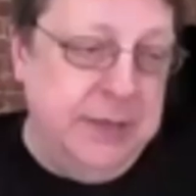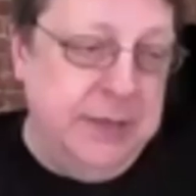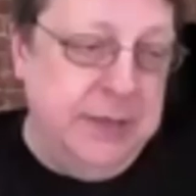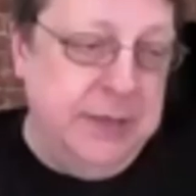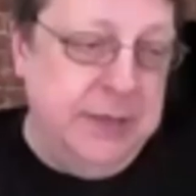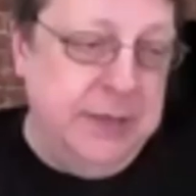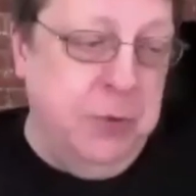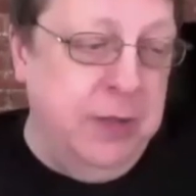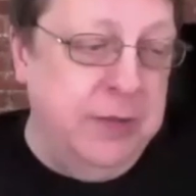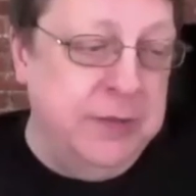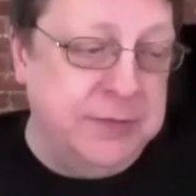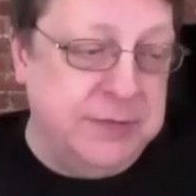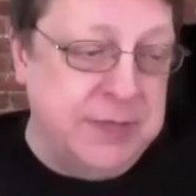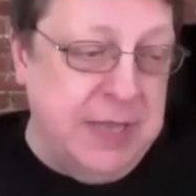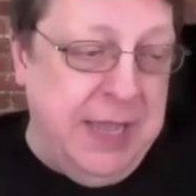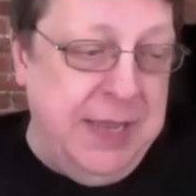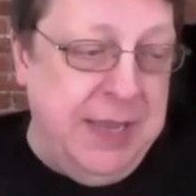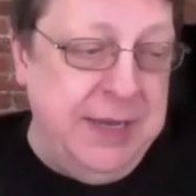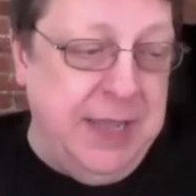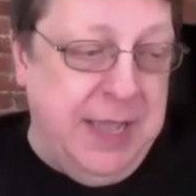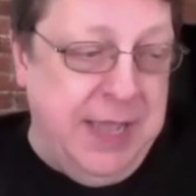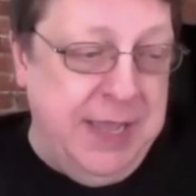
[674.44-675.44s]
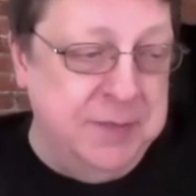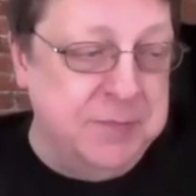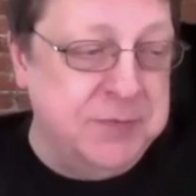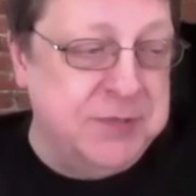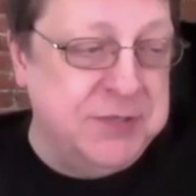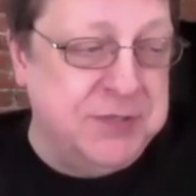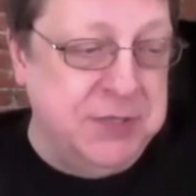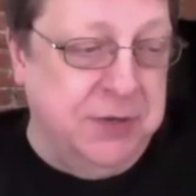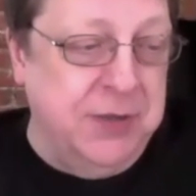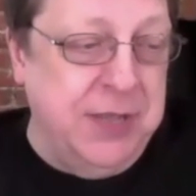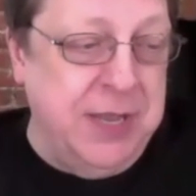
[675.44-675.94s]
I, was. I, I am
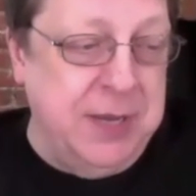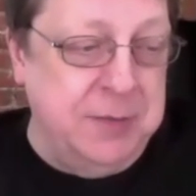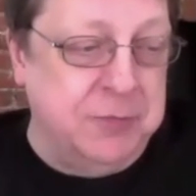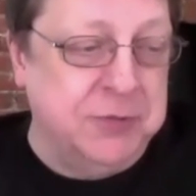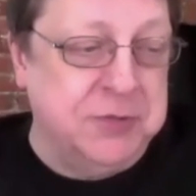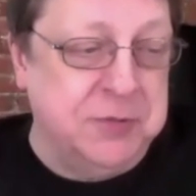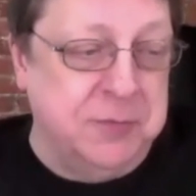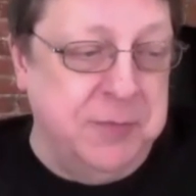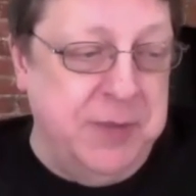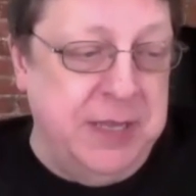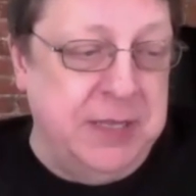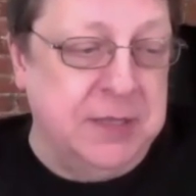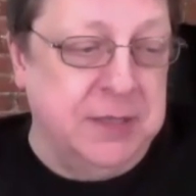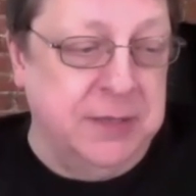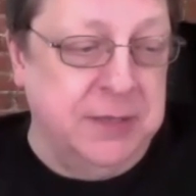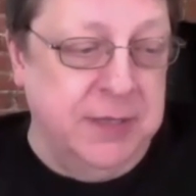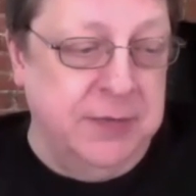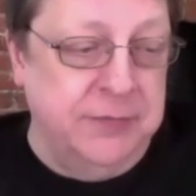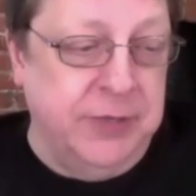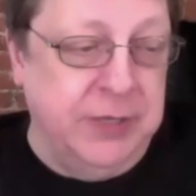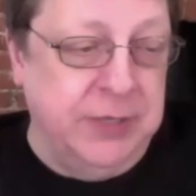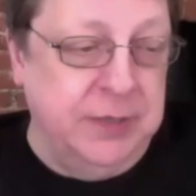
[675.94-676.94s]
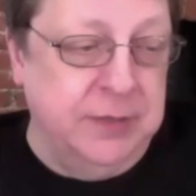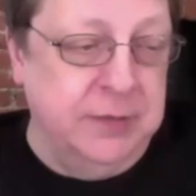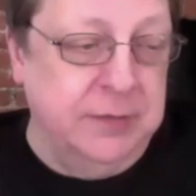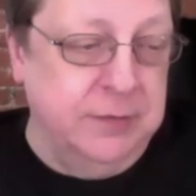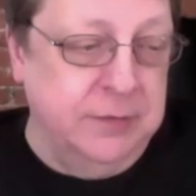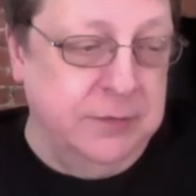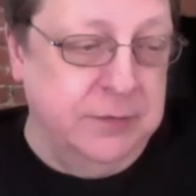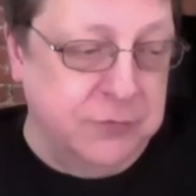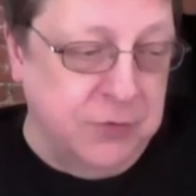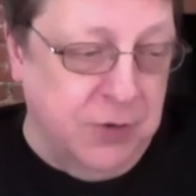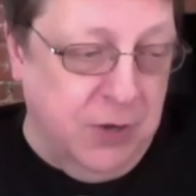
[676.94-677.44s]
still able to make a living
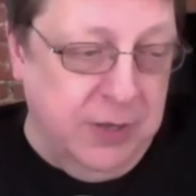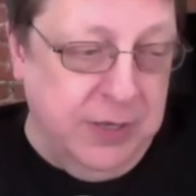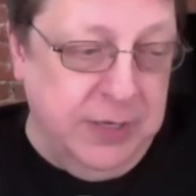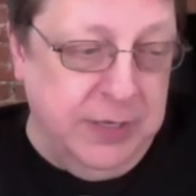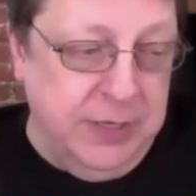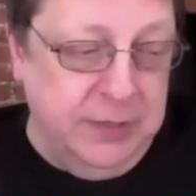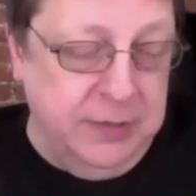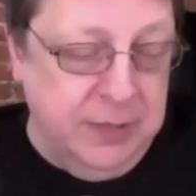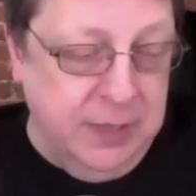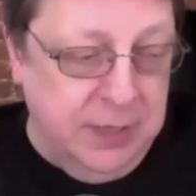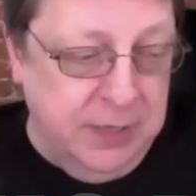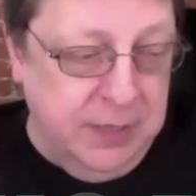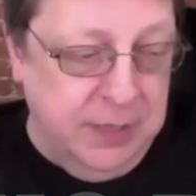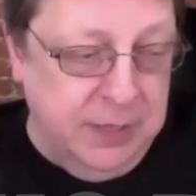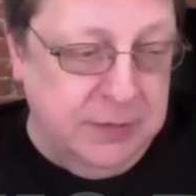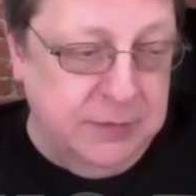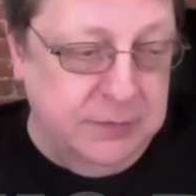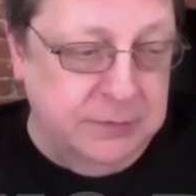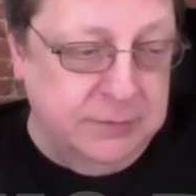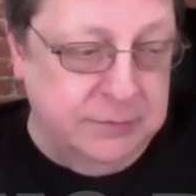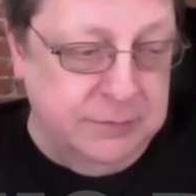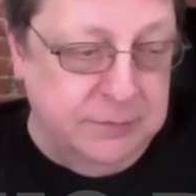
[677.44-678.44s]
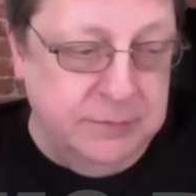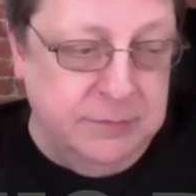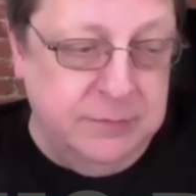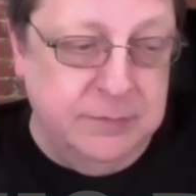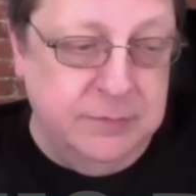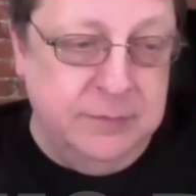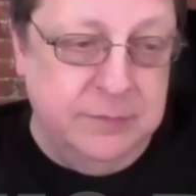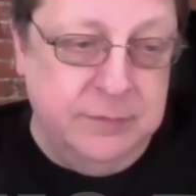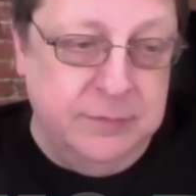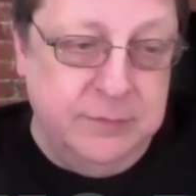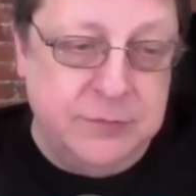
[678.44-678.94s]
drawing uh,
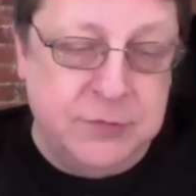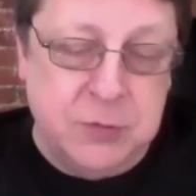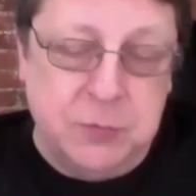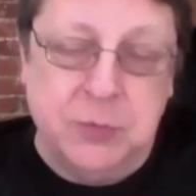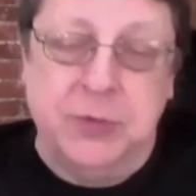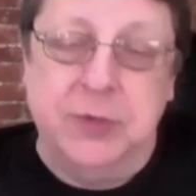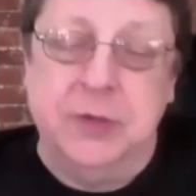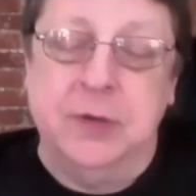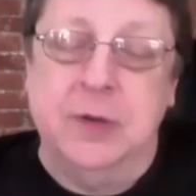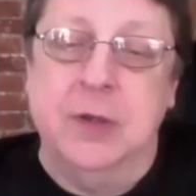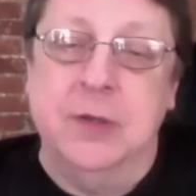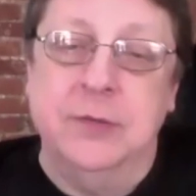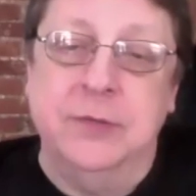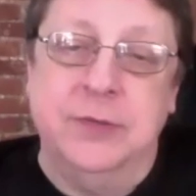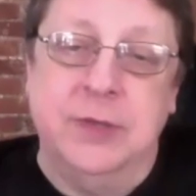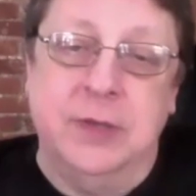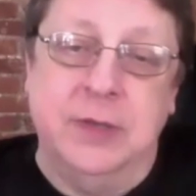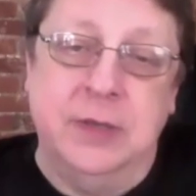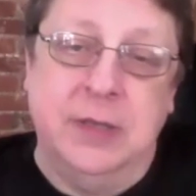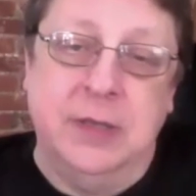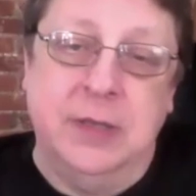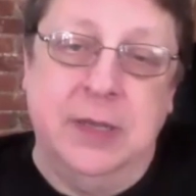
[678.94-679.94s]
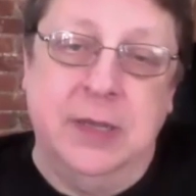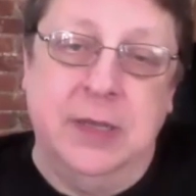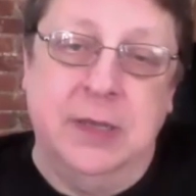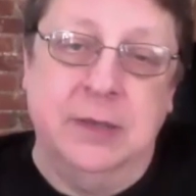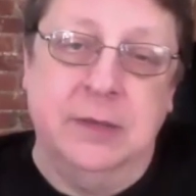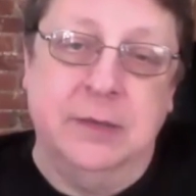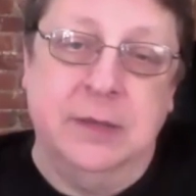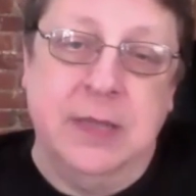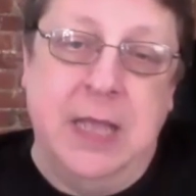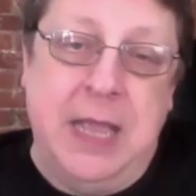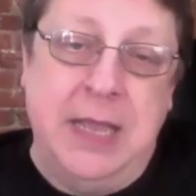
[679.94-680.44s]
superheroes, and uh,
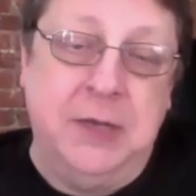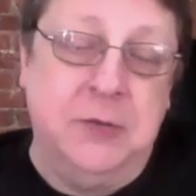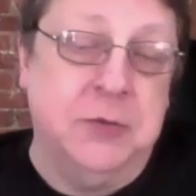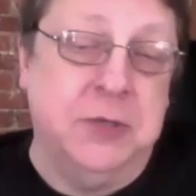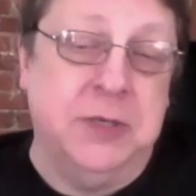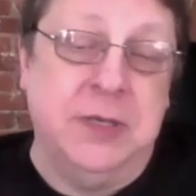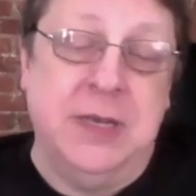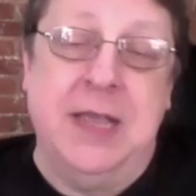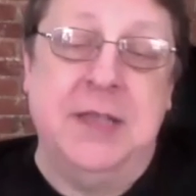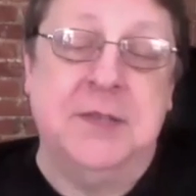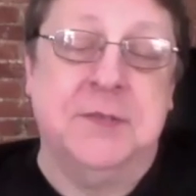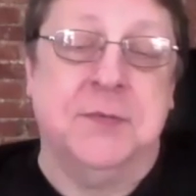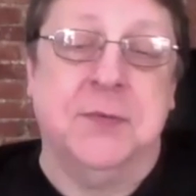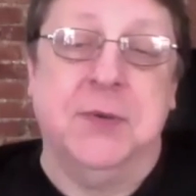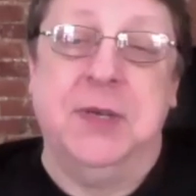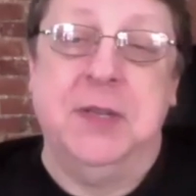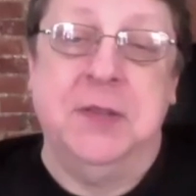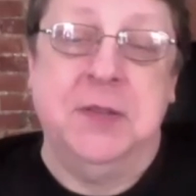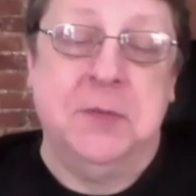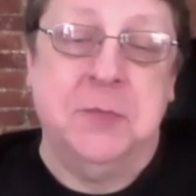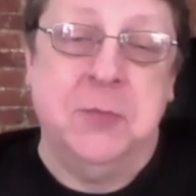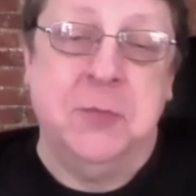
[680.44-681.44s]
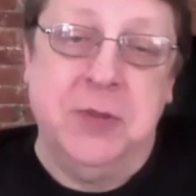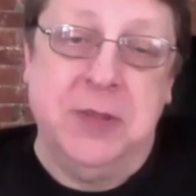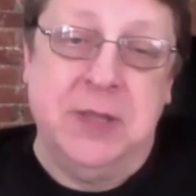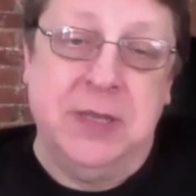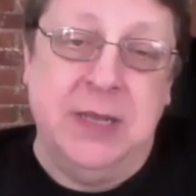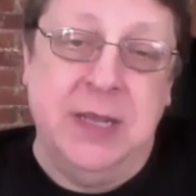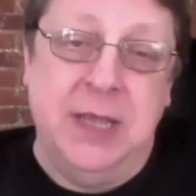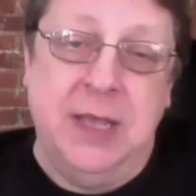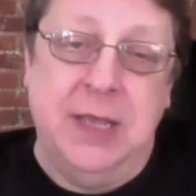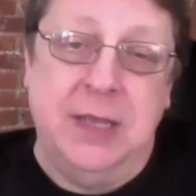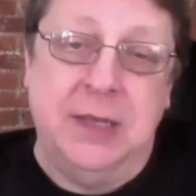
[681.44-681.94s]
I couldn't ask for anything more
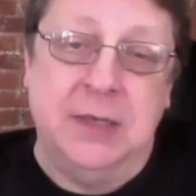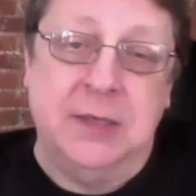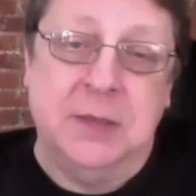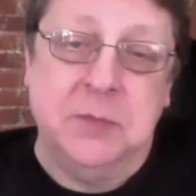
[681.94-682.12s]
than that.